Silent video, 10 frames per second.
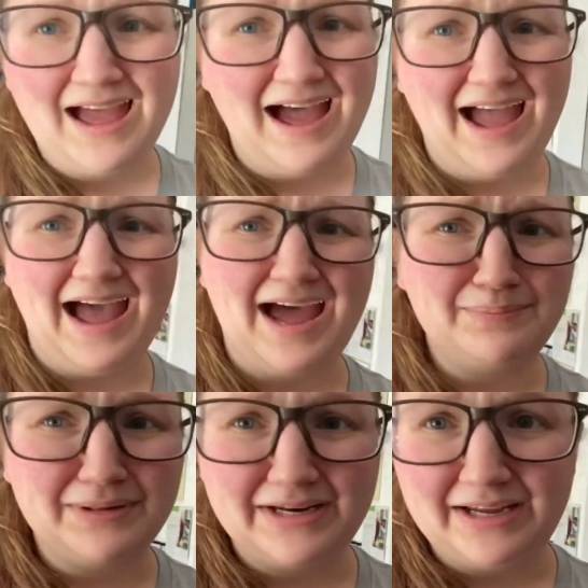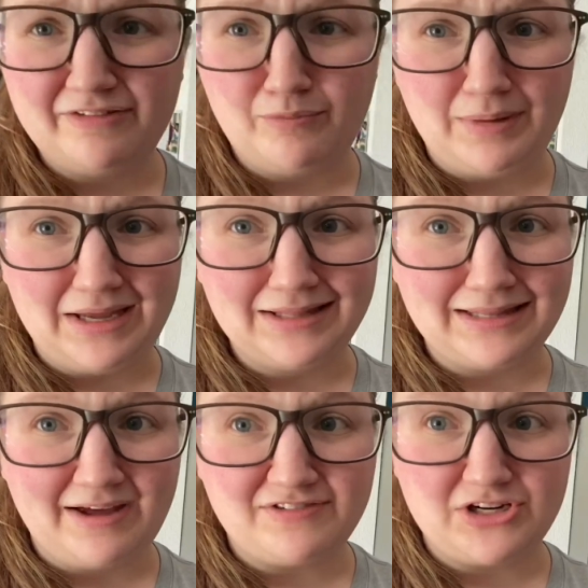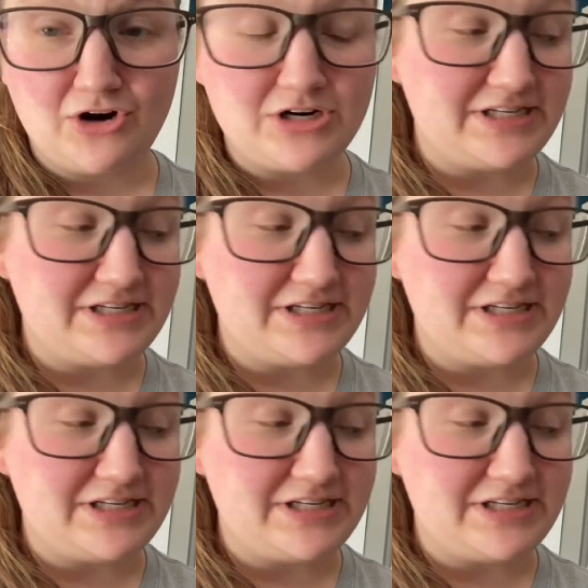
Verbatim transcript: I had plenty of meat left in our